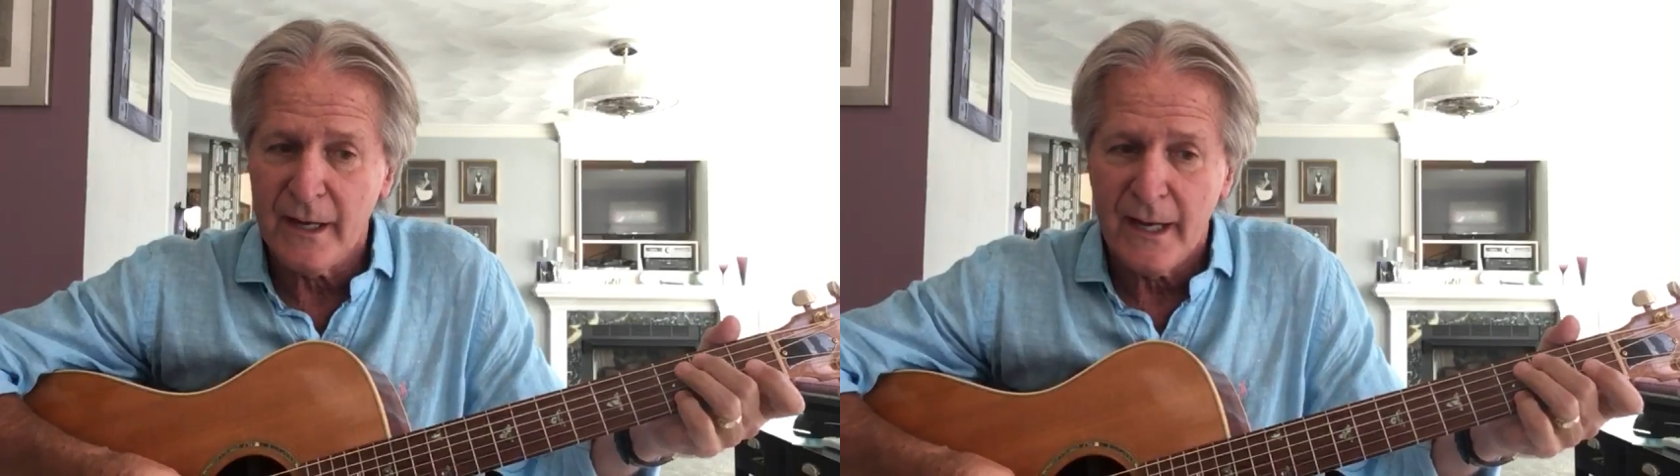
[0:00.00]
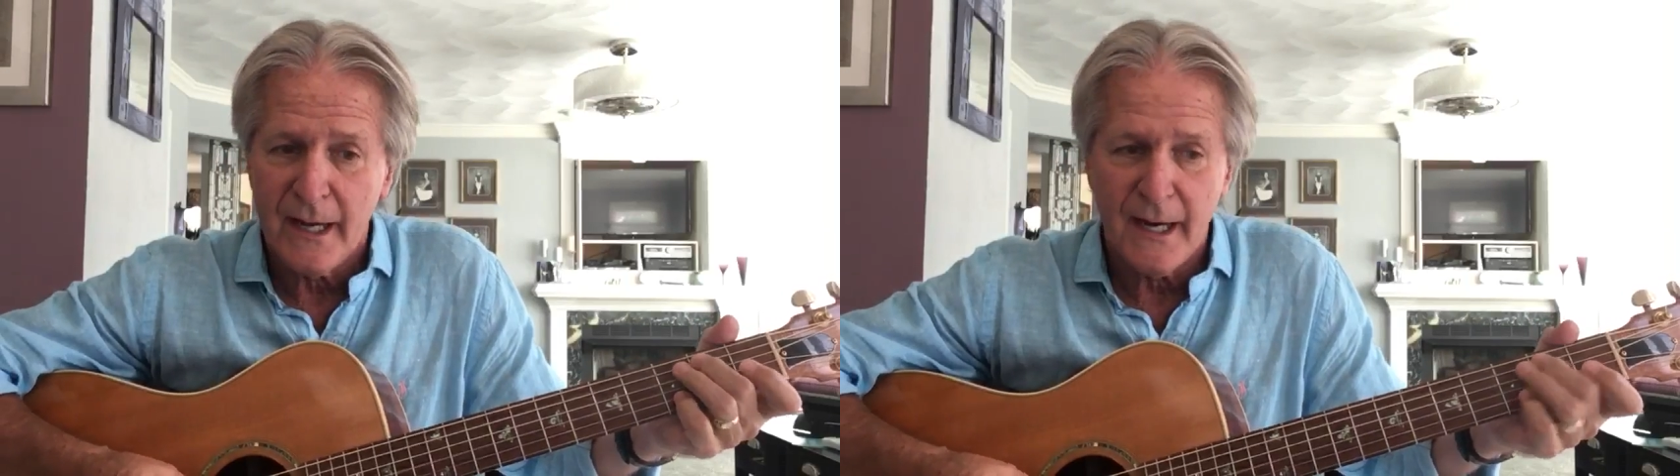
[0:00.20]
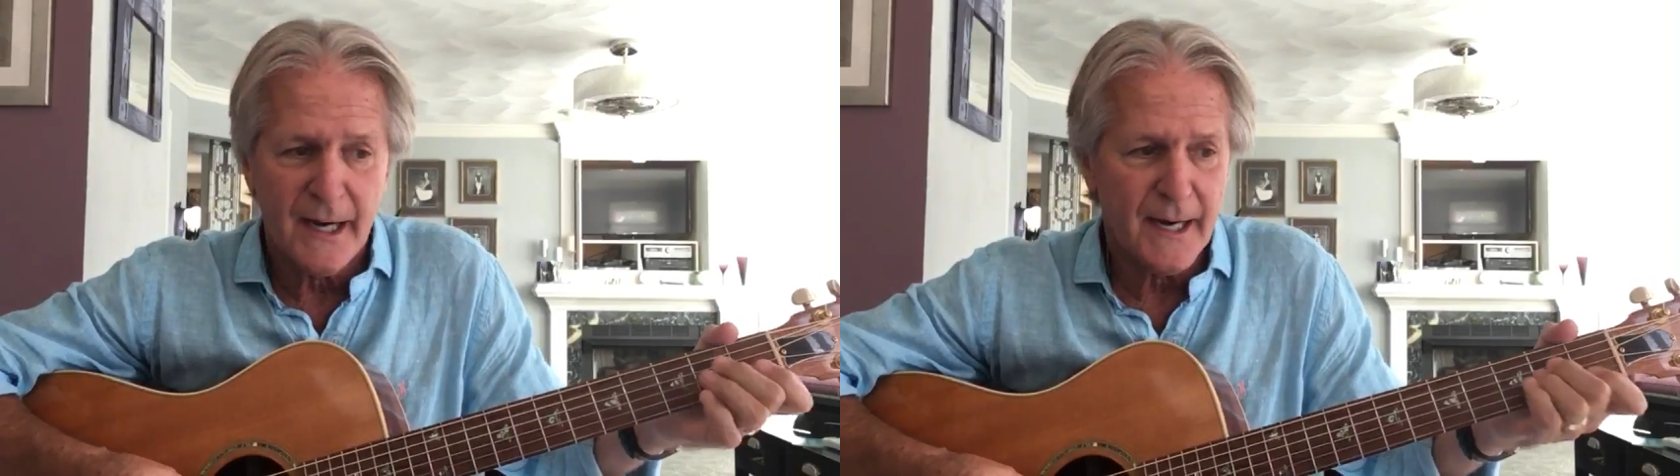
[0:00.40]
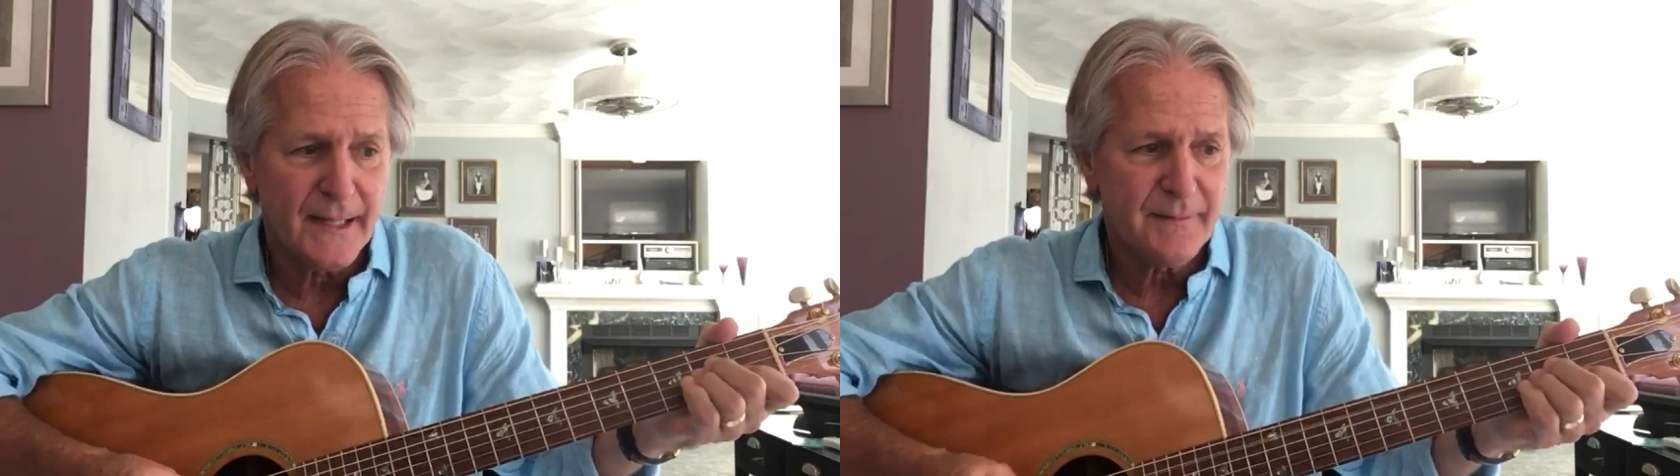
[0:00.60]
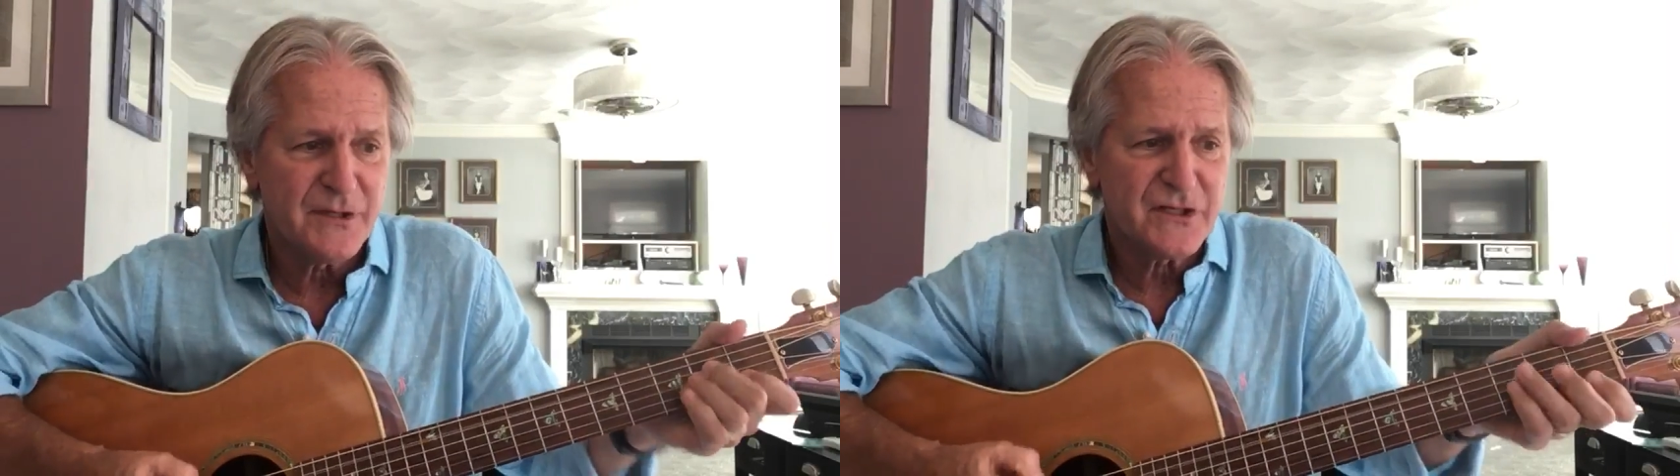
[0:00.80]

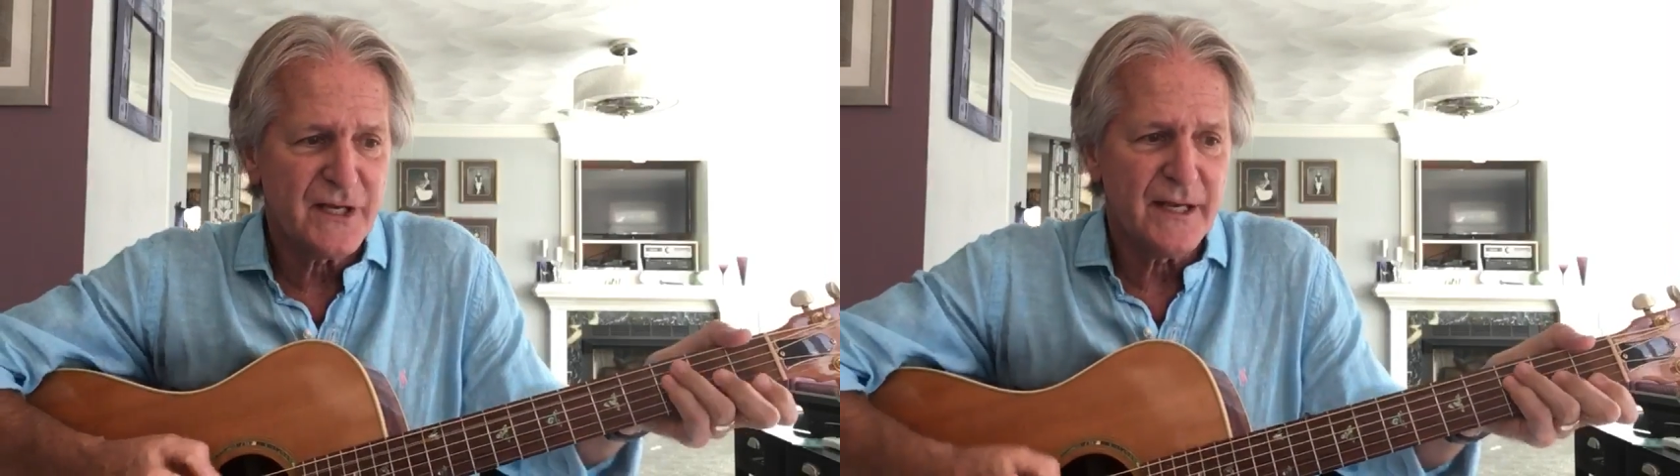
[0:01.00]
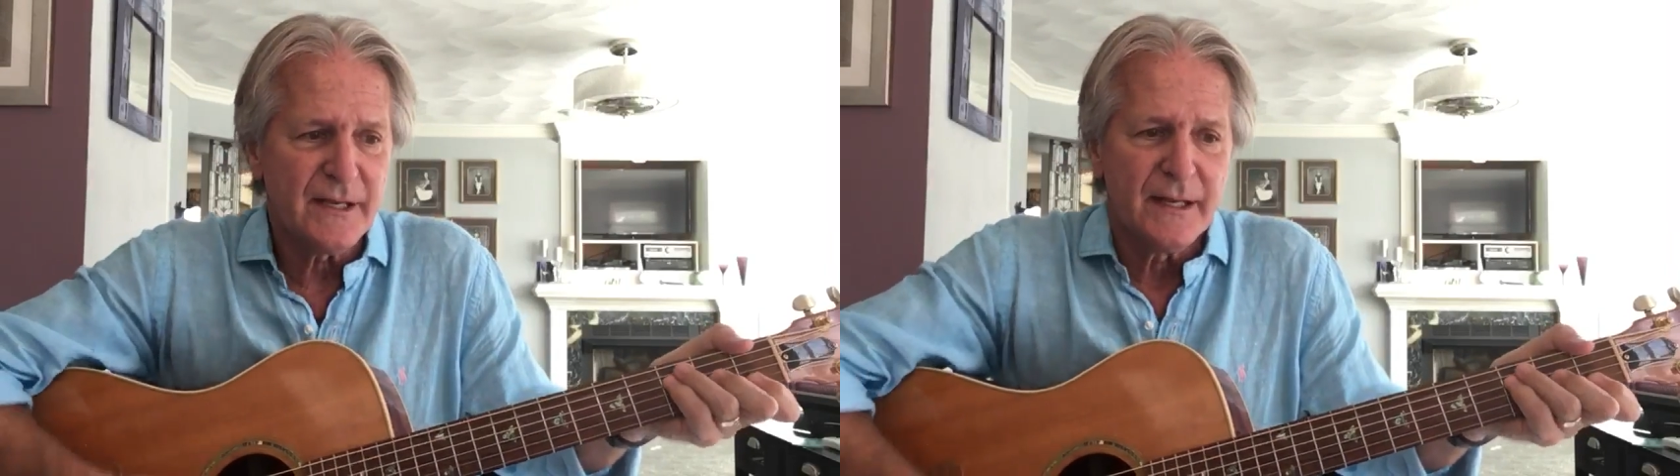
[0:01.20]
Let me see.